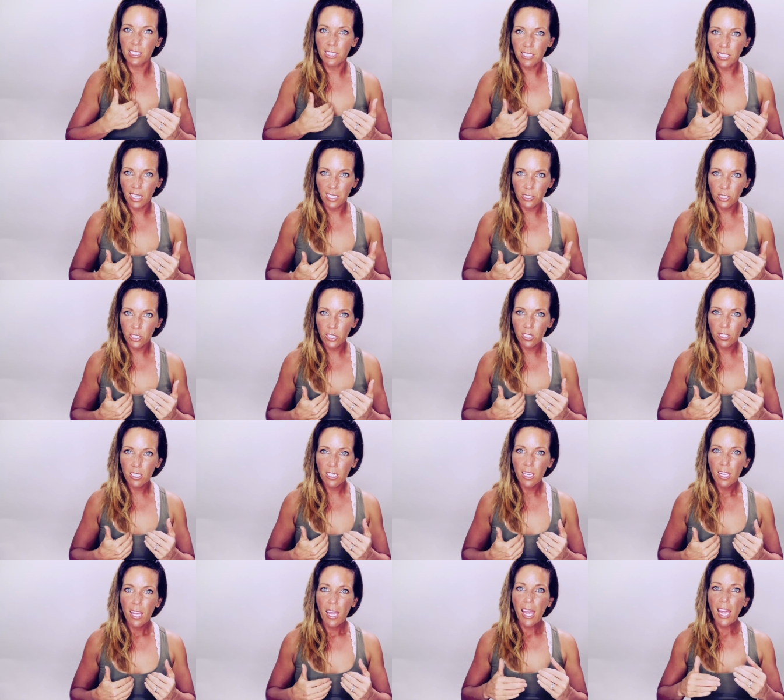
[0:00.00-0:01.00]

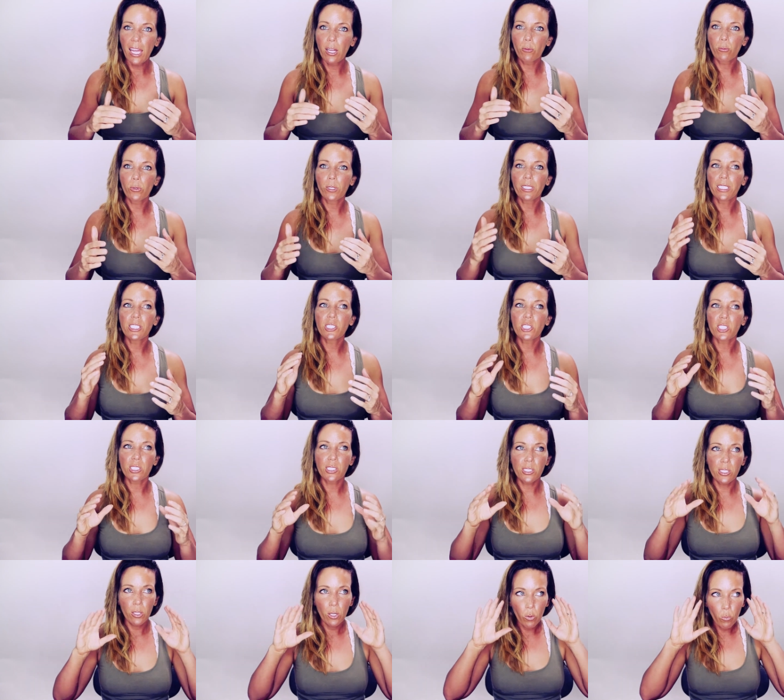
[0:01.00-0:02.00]
center, and really
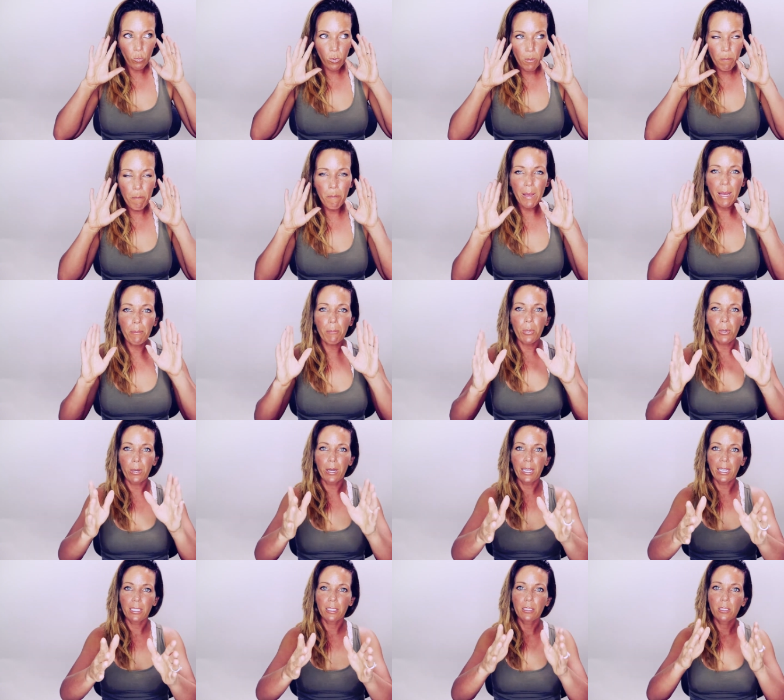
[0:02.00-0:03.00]
just
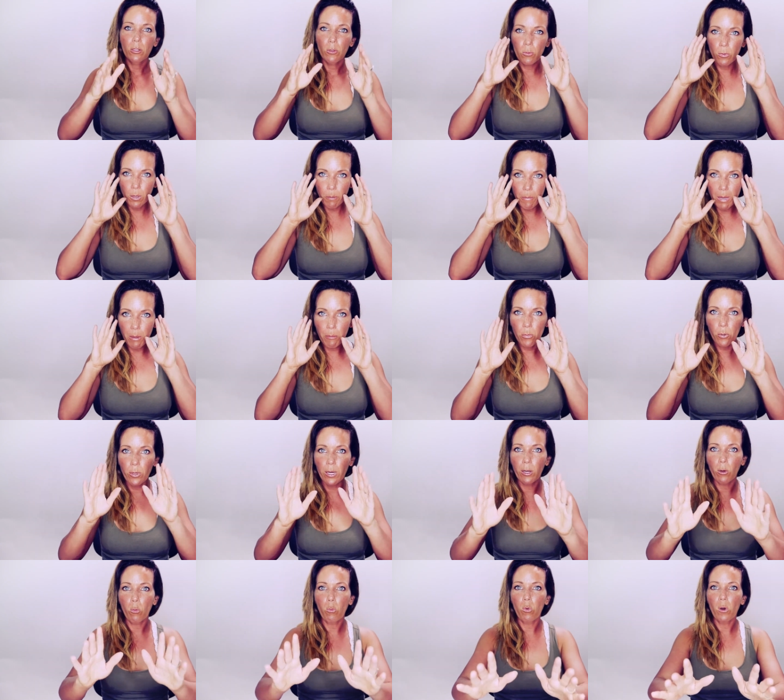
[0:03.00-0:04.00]
remembering
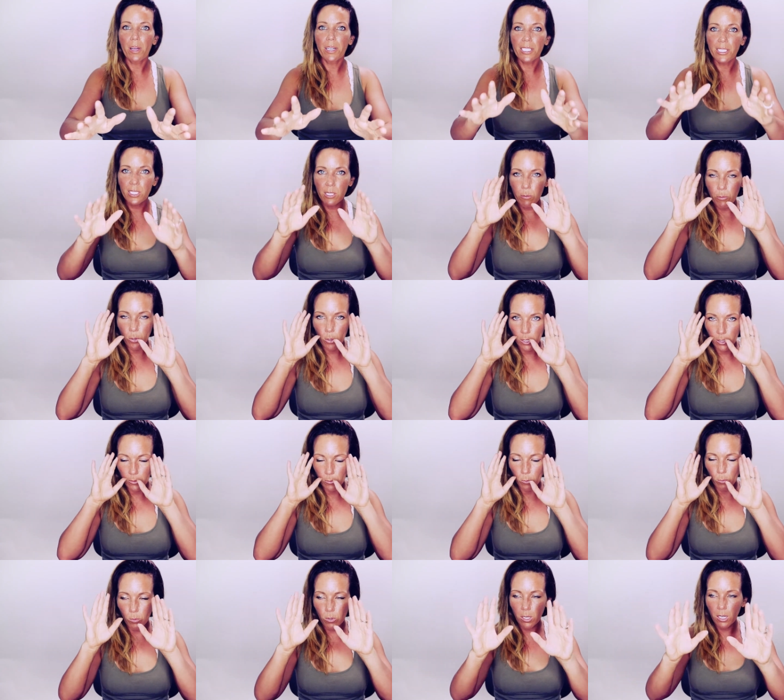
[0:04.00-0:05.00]
what is
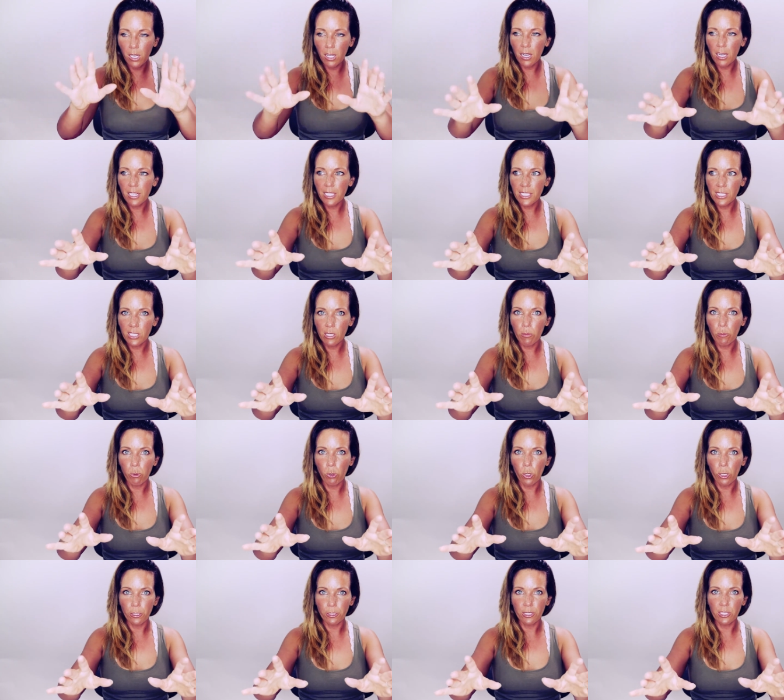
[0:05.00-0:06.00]

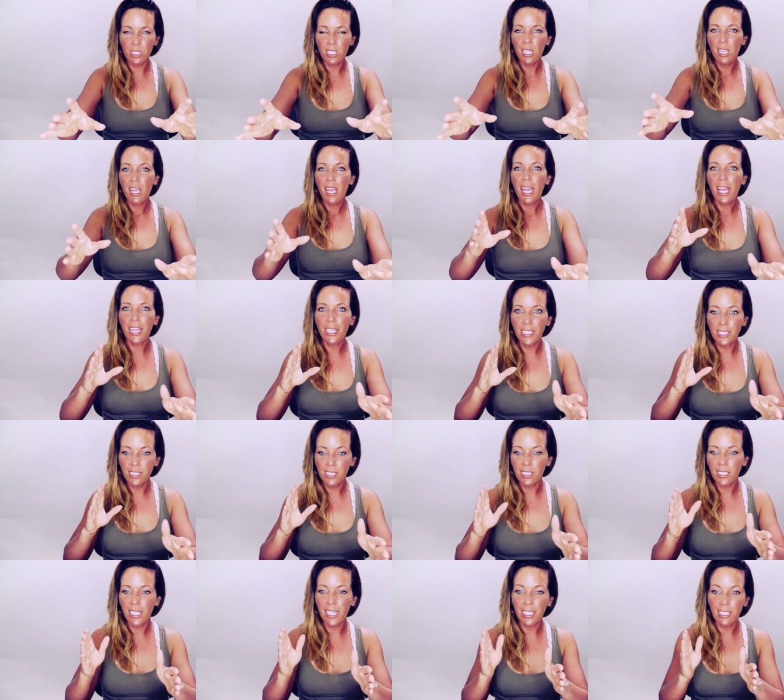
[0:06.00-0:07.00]
important, and
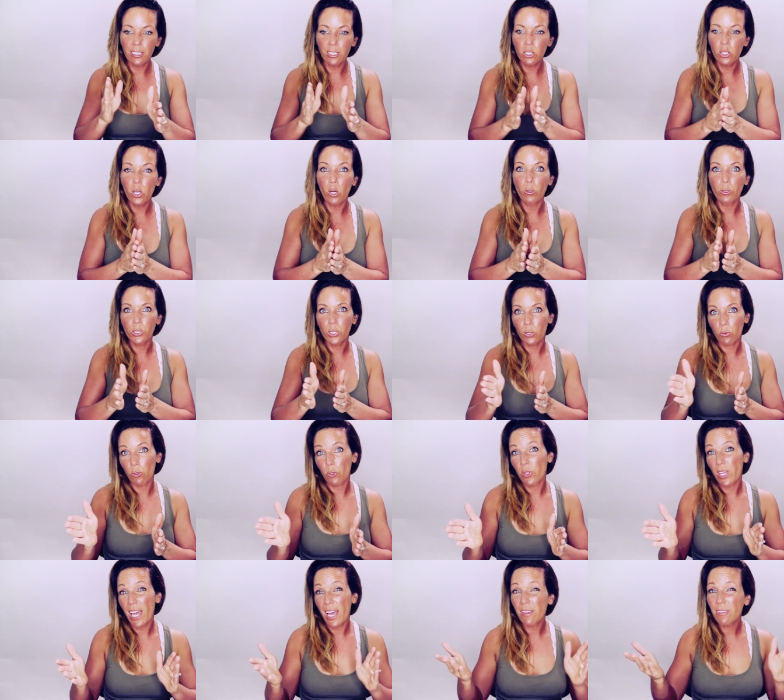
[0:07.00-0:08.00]
it goes
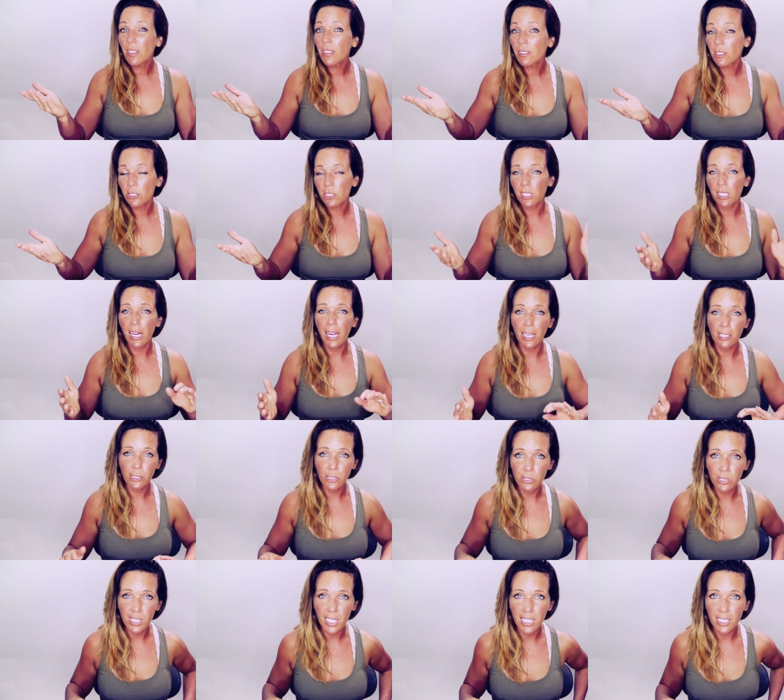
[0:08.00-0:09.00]
through that. And then there's an
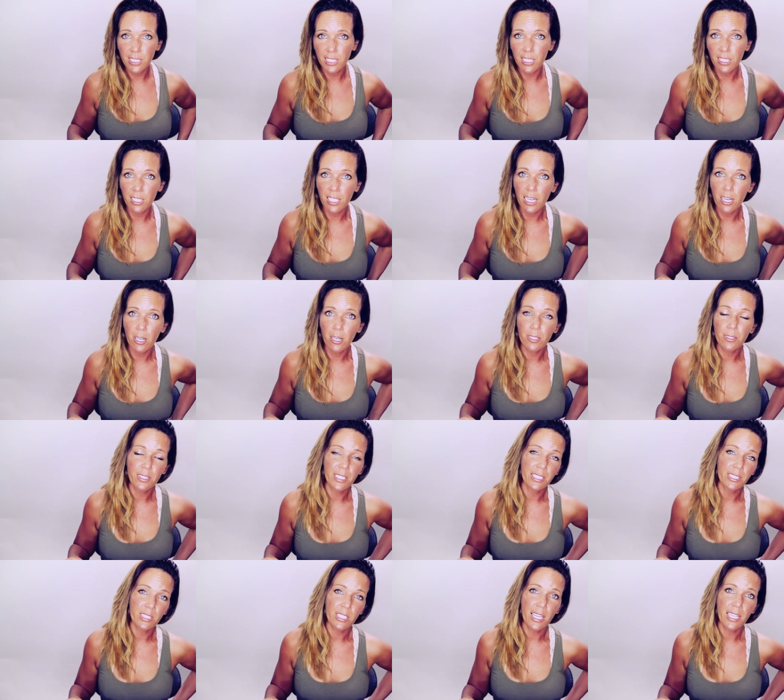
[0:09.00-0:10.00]
exercise in there and
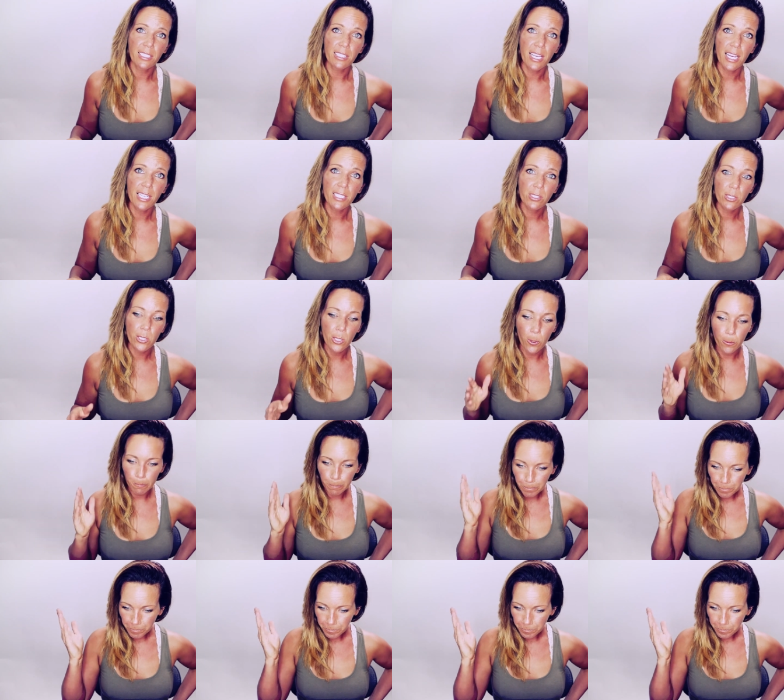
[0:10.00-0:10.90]
things like that. So